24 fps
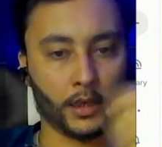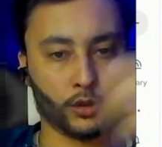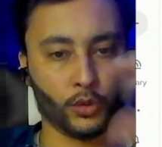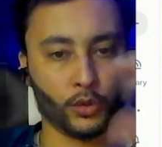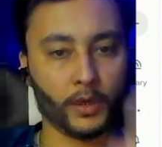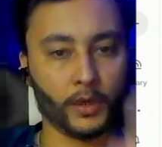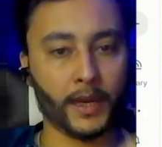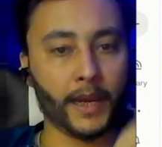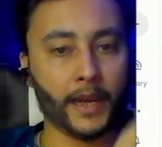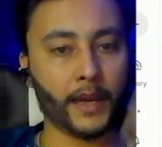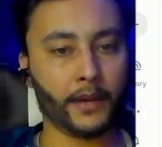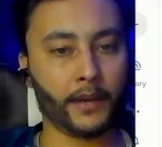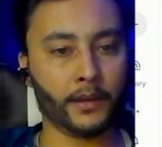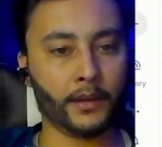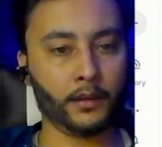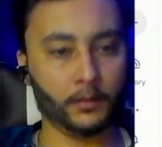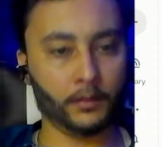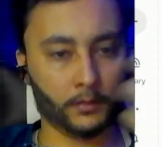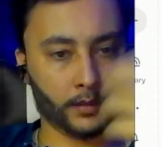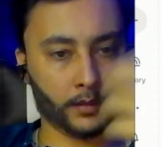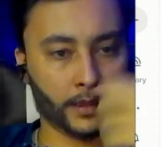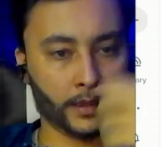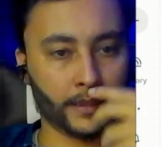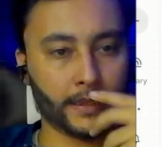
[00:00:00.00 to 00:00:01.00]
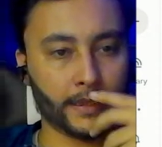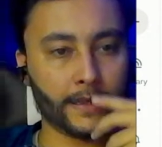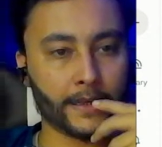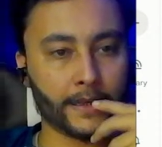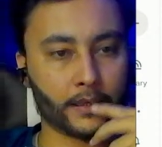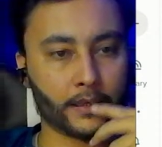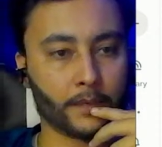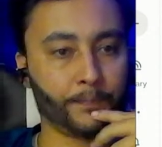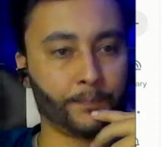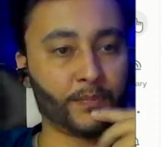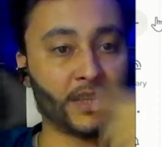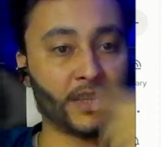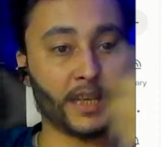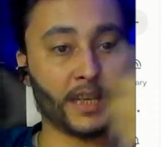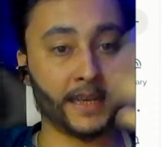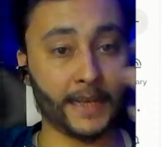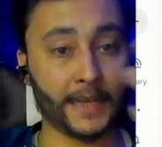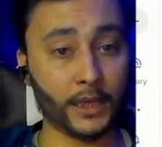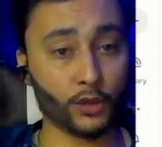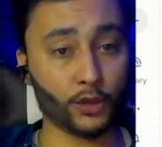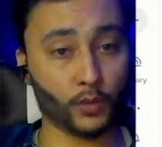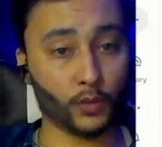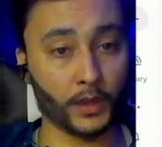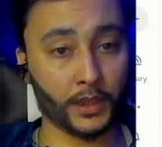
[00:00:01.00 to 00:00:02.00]
today and in the
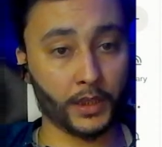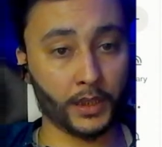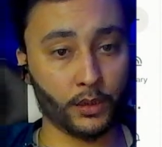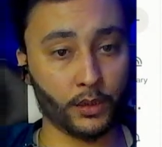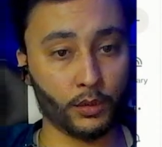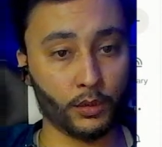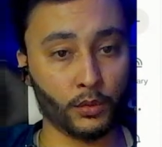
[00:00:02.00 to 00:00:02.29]
next 20